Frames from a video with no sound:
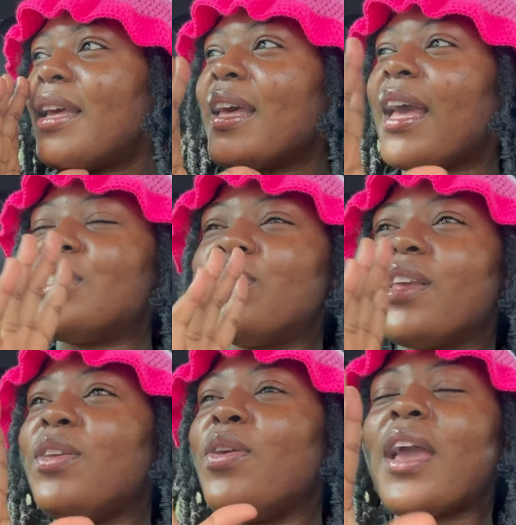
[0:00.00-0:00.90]
guys,
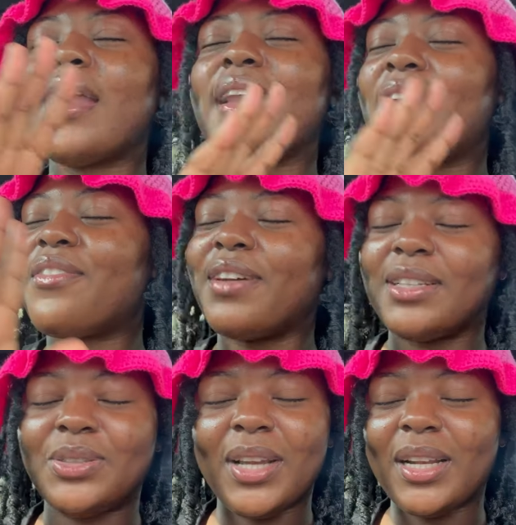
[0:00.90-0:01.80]
you can never
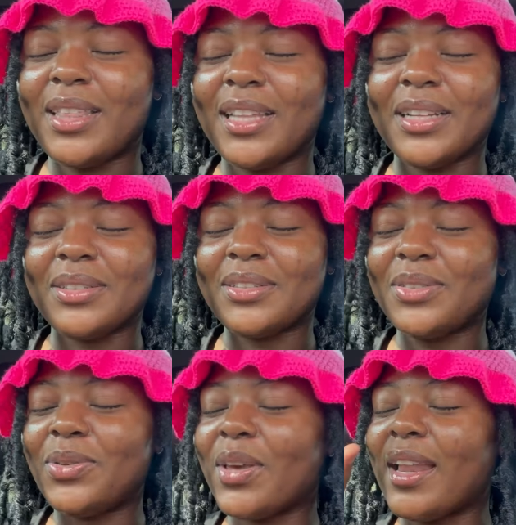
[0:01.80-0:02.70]
do anything.
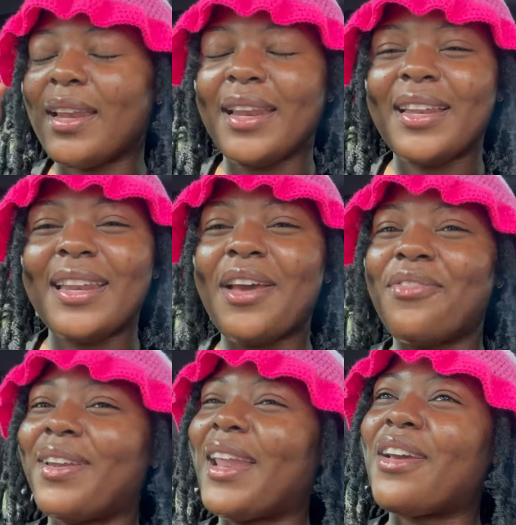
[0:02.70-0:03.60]
You can
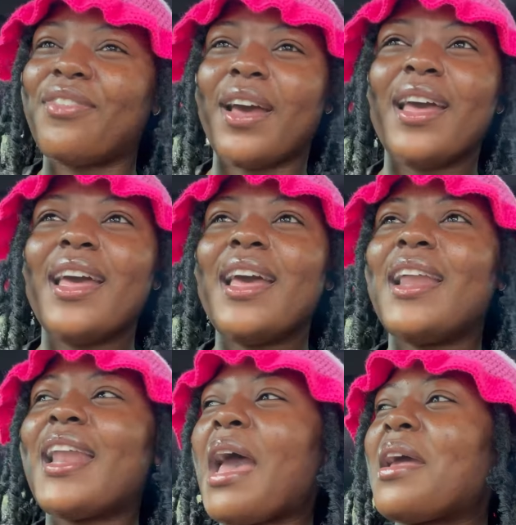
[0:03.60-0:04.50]
never.
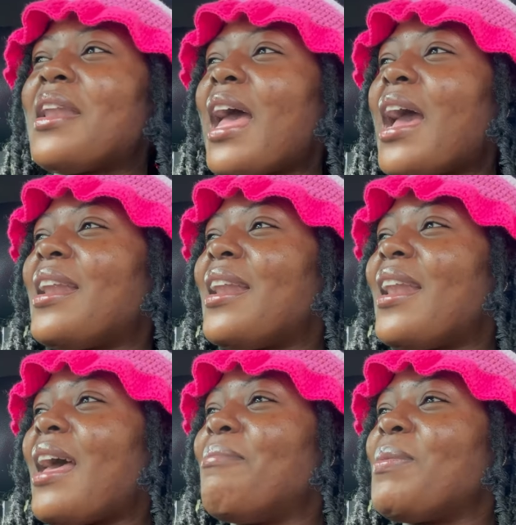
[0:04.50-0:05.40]
Nah,
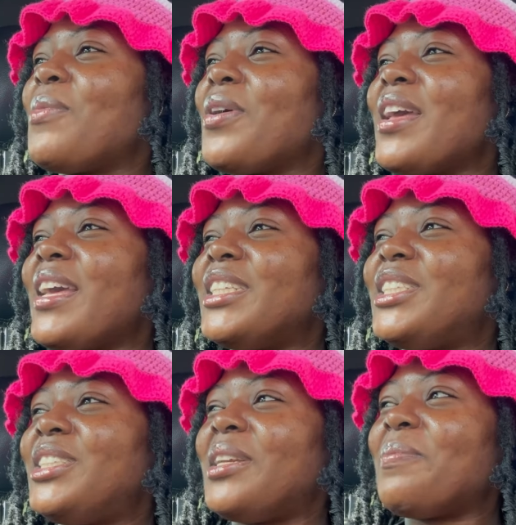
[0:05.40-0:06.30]
I'm being more
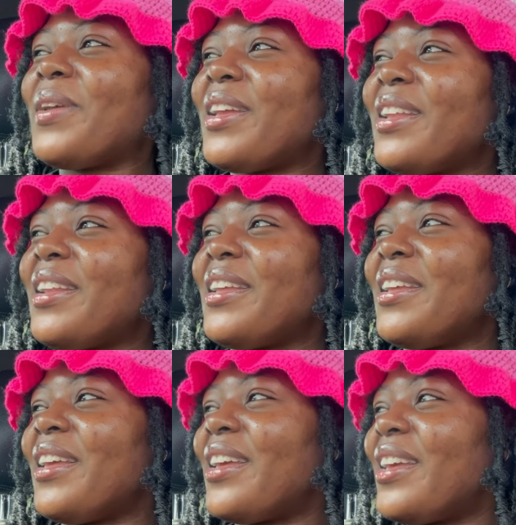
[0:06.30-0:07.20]
chippy,
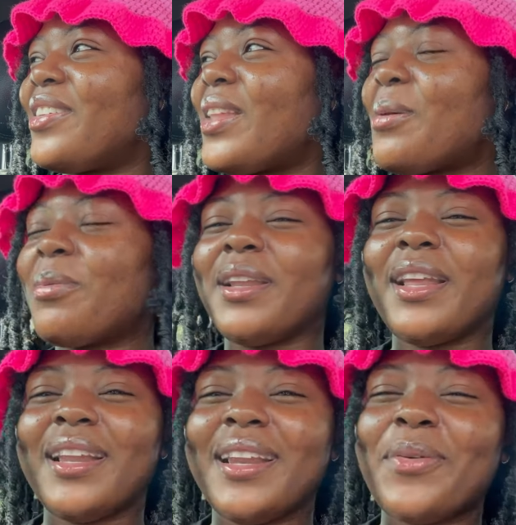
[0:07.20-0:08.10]
it's not
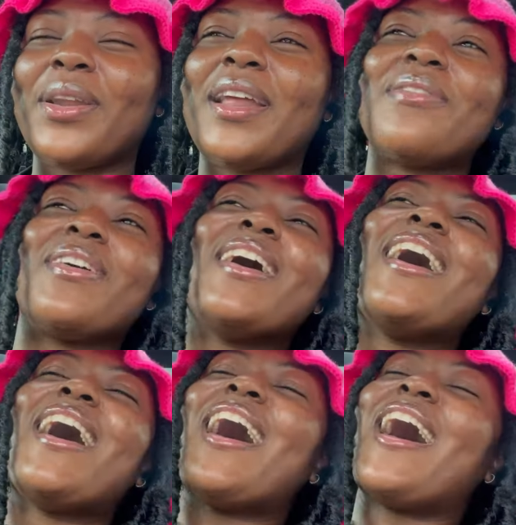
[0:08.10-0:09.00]
winning, whatever.
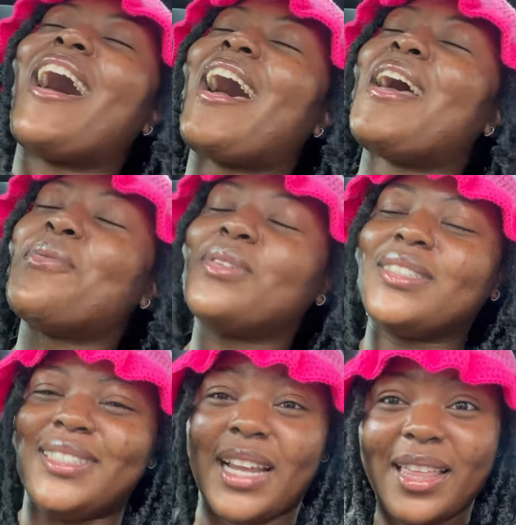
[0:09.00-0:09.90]
I will
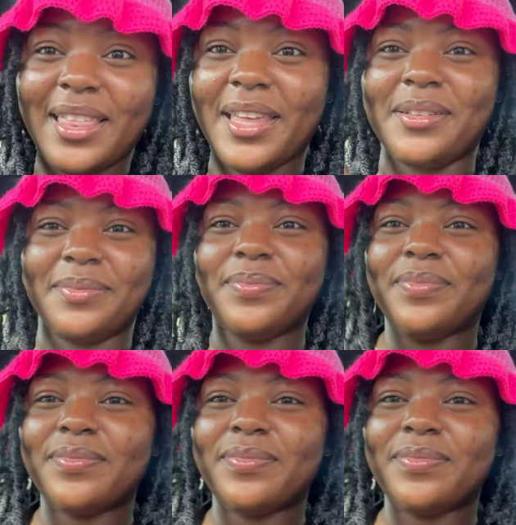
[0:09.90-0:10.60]
die there.